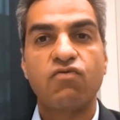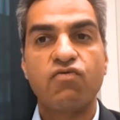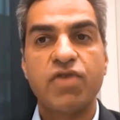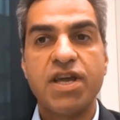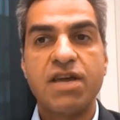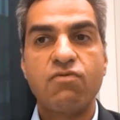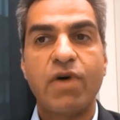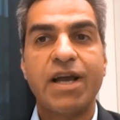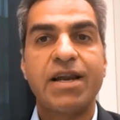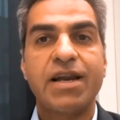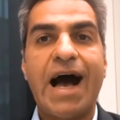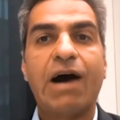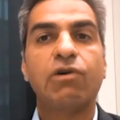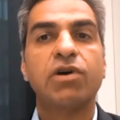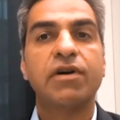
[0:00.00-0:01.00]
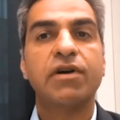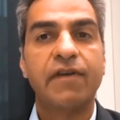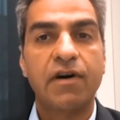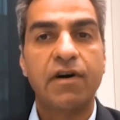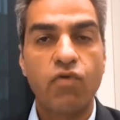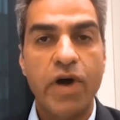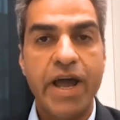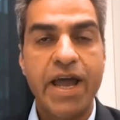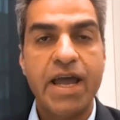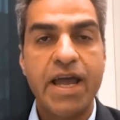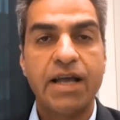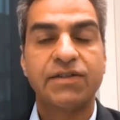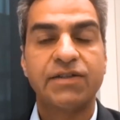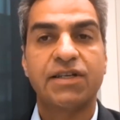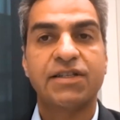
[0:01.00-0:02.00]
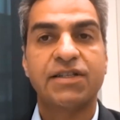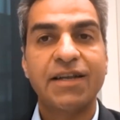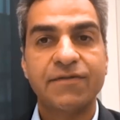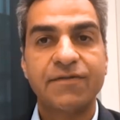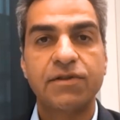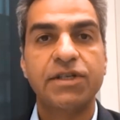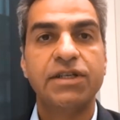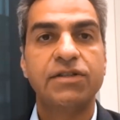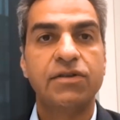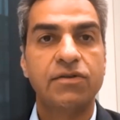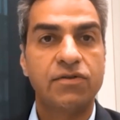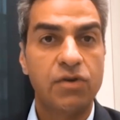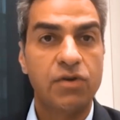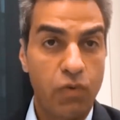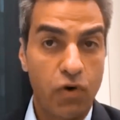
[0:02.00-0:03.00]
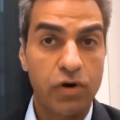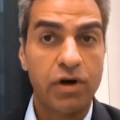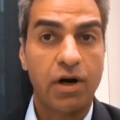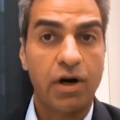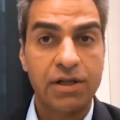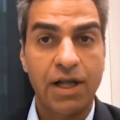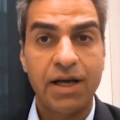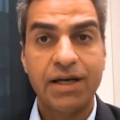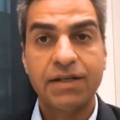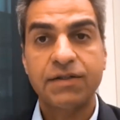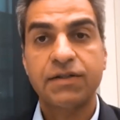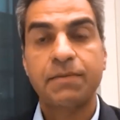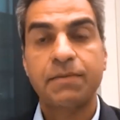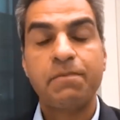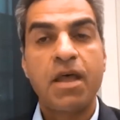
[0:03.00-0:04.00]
we went out of our way successfully to support our clients.